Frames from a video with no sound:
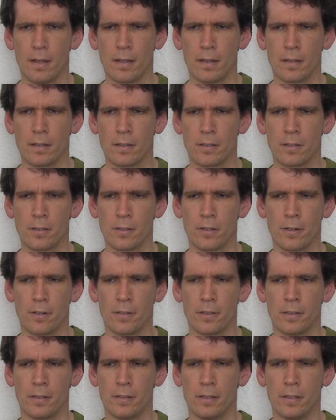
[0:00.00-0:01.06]
uh,
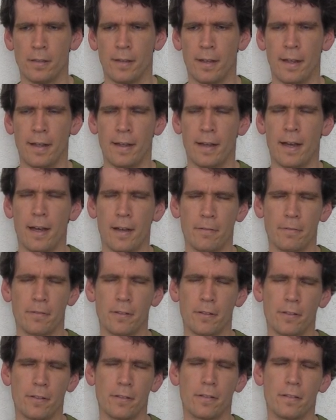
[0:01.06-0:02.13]
started the day
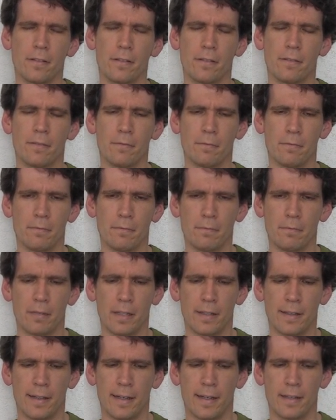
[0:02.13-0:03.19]
after
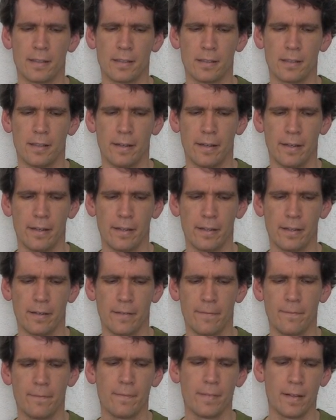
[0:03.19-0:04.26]
my last day
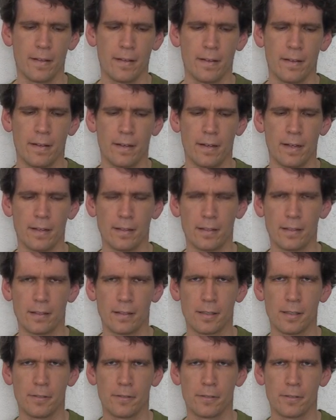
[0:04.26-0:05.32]
at the
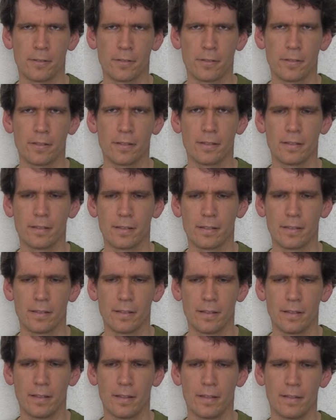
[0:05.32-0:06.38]
ski resort.
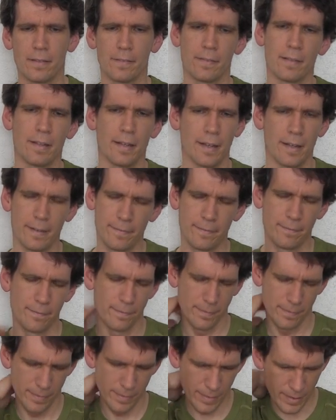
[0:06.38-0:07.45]
Uh, yeah,
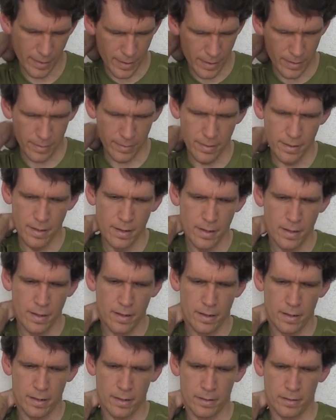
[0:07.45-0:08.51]
yeah,
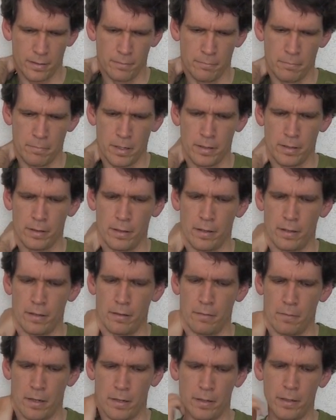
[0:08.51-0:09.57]
on mon-
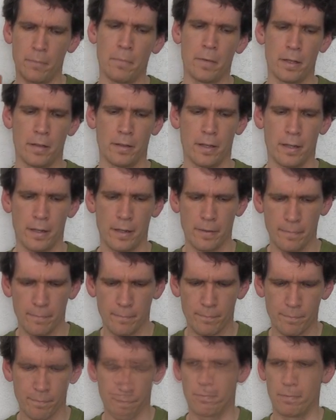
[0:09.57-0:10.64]
on a Monday.
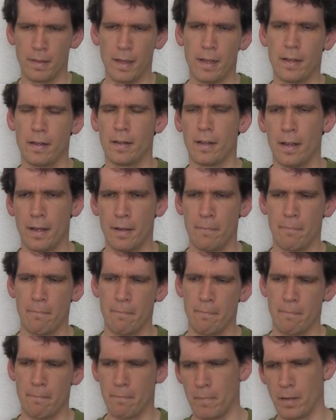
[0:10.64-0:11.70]
That
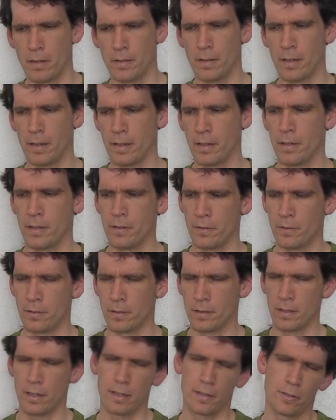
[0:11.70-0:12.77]
that Monday it
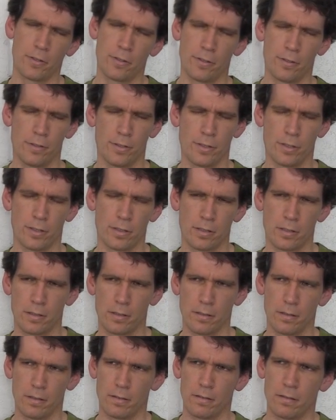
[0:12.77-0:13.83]
was actually just
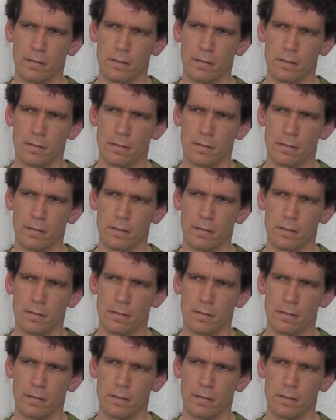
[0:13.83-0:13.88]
